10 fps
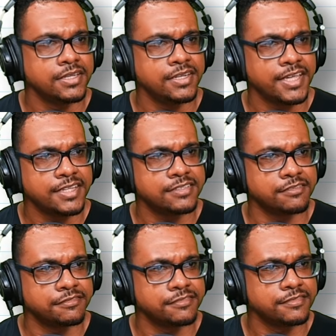
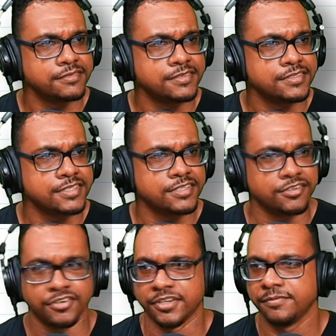negative
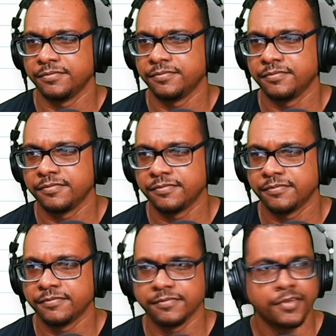600,
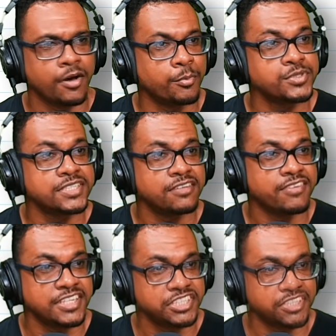opposite of
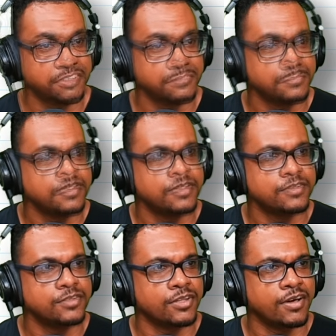addition.
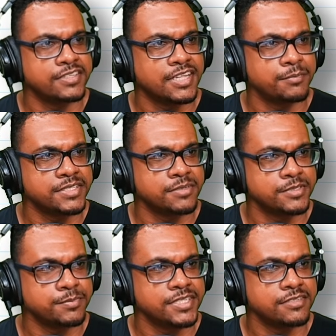So now I just have to make some
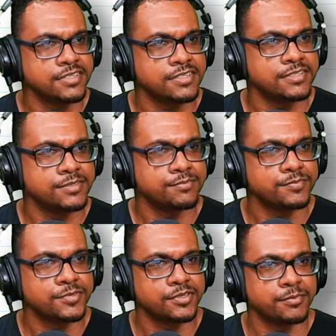space for this.
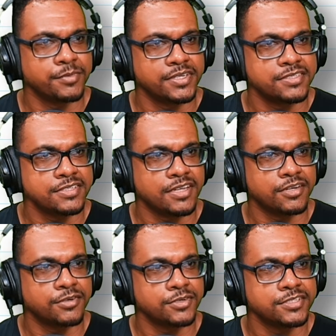So bring this
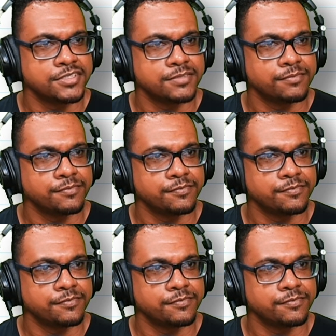across.